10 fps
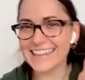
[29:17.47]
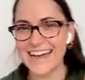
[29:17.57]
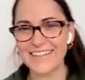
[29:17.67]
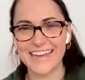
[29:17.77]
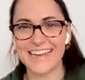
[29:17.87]
I
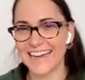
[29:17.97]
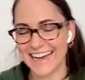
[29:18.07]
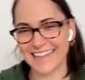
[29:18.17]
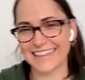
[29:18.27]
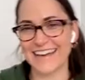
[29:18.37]
love it.
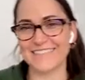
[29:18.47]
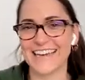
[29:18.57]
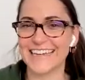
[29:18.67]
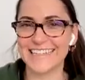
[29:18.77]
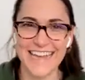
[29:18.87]
I
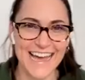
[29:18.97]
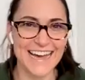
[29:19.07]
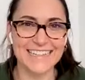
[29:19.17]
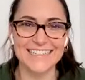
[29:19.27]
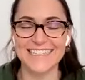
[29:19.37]
love it.
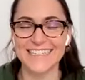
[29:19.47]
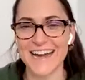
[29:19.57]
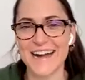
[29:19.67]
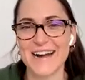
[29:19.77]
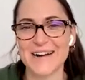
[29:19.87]
And